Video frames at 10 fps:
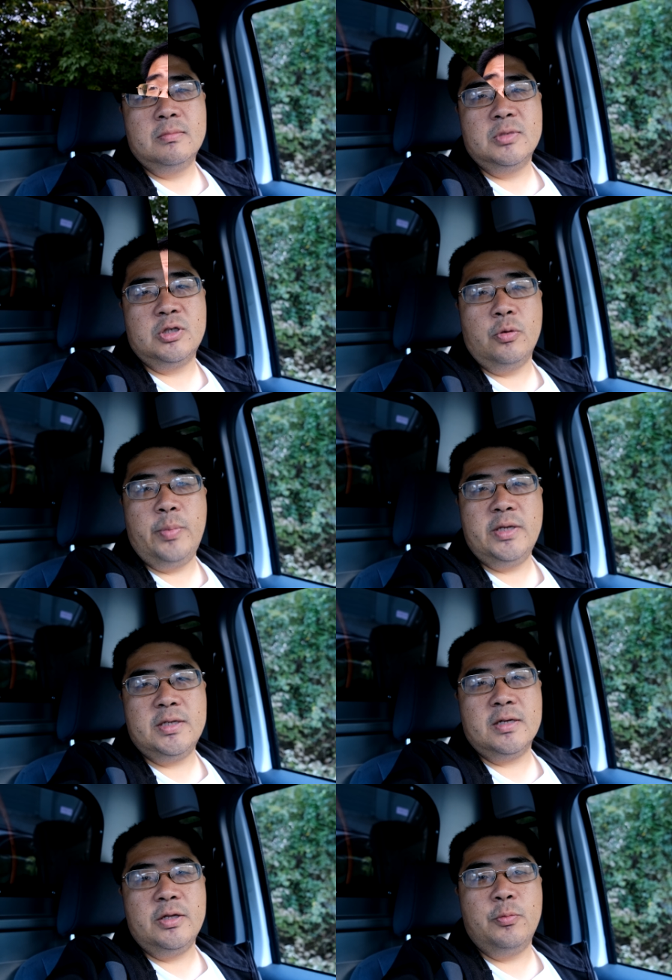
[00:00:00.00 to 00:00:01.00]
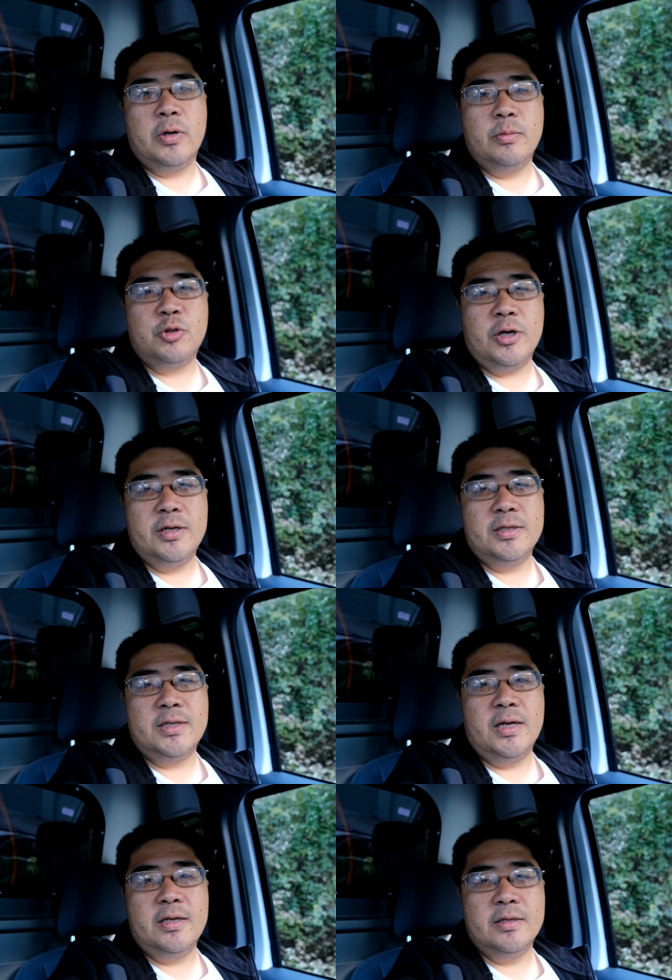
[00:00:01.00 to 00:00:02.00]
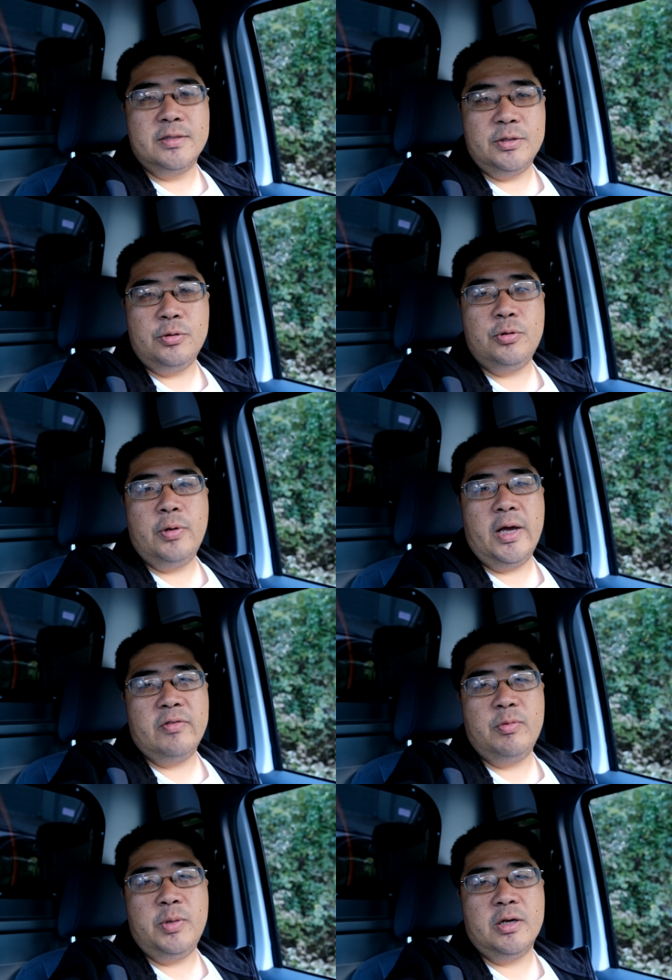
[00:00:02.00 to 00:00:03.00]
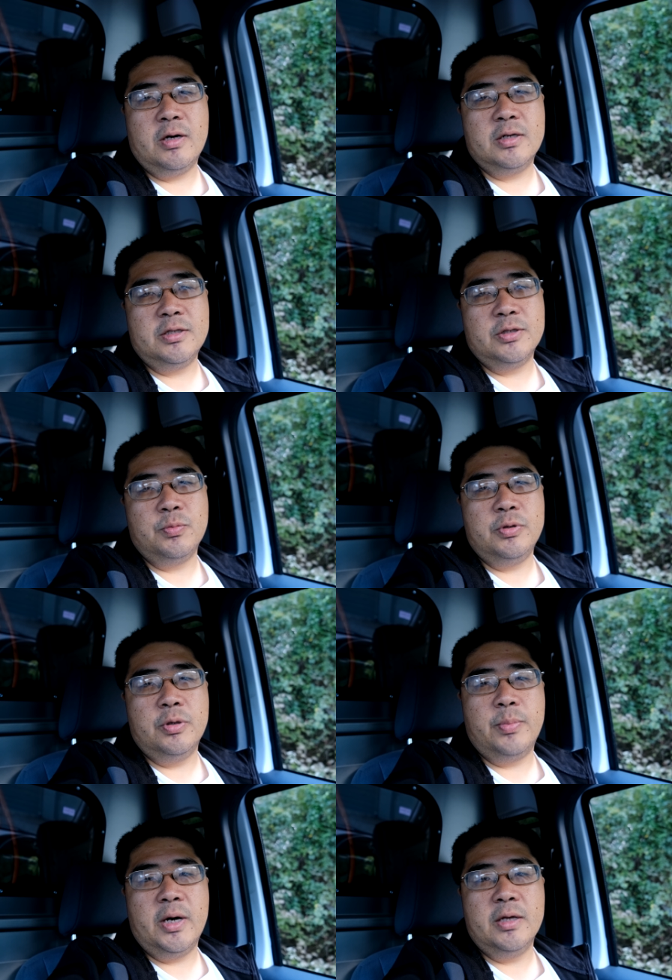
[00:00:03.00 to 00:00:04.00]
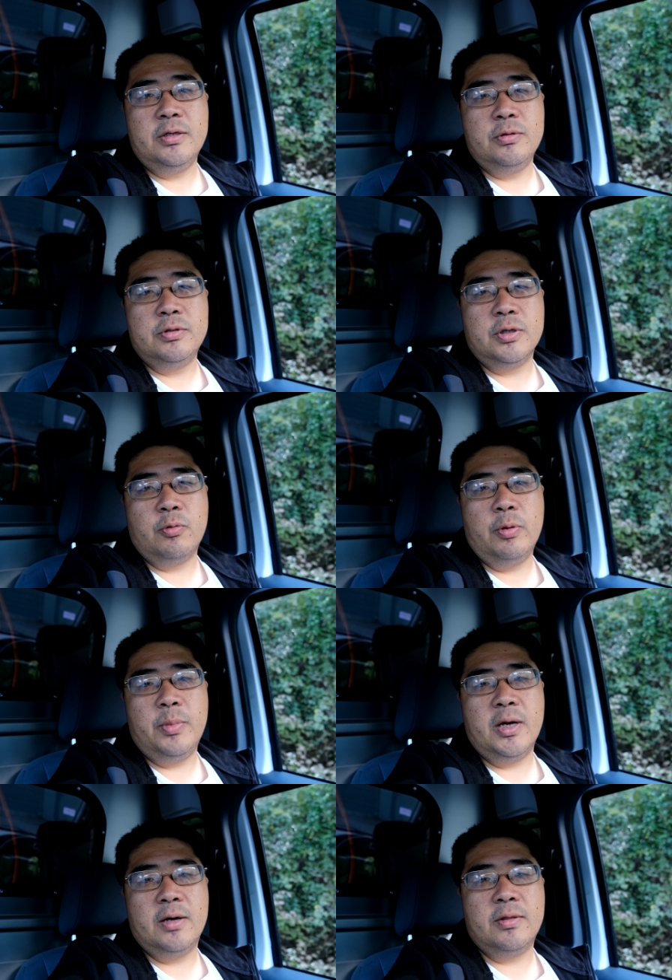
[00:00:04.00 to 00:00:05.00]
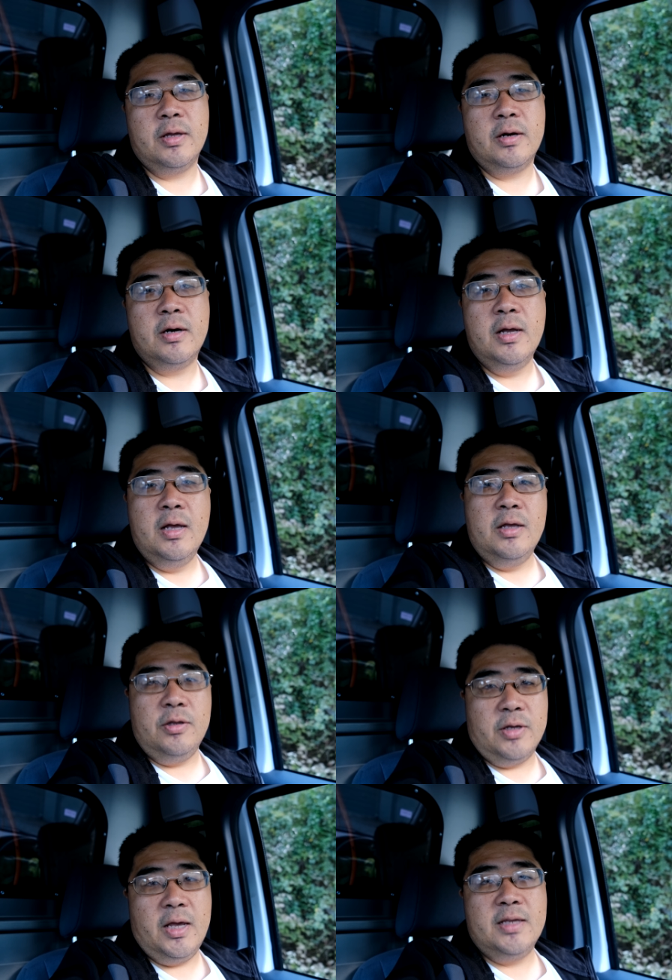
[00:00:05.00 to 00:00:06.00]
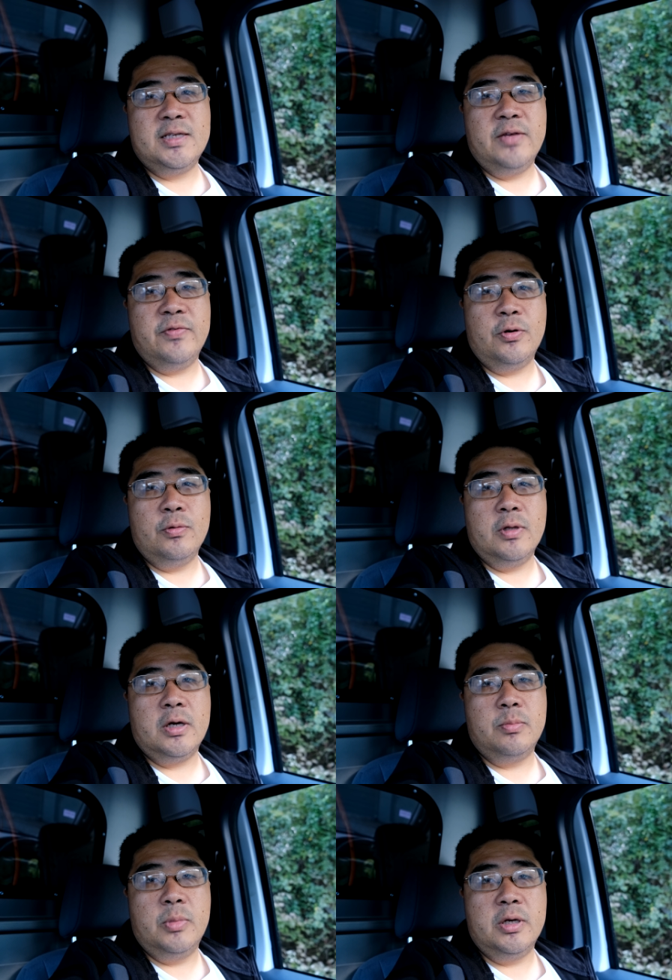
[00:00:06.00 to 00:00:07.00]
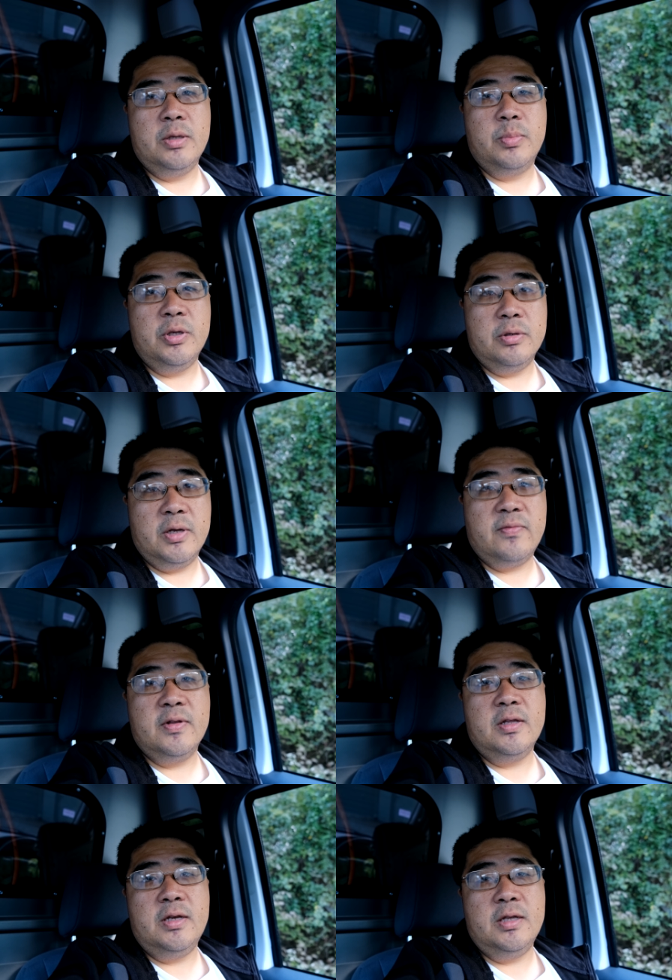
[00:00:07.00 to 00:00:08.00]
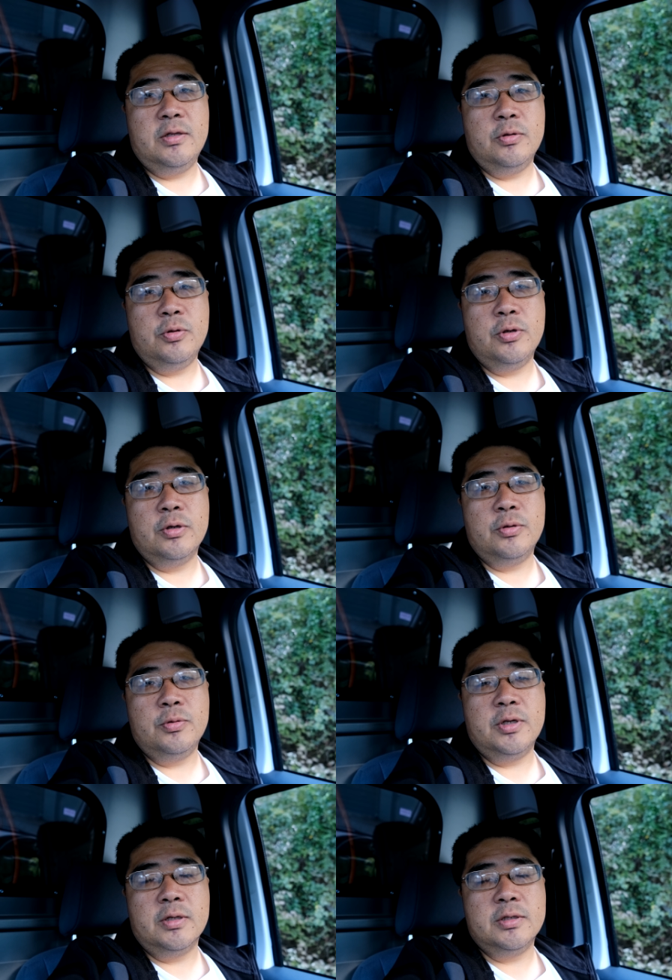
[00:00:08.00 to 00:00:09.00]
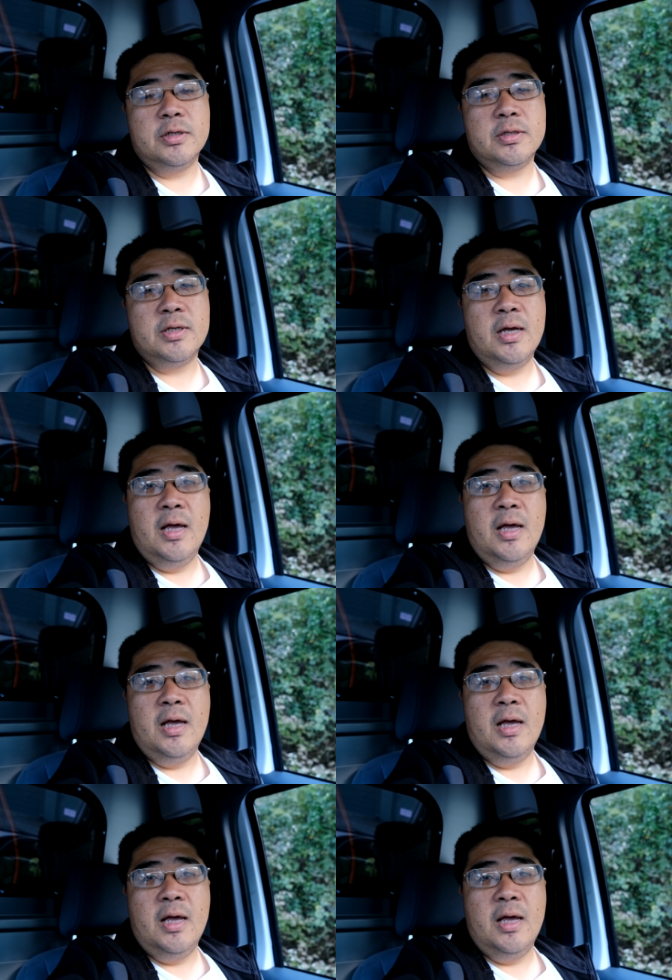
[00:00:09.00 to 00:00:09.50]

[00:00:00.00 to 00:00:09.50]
so basically what I'm trying to say is you do have to be cautious when you're buying used equipment out there. You can save a whole lot of money, but you definitely need to do your due diligence,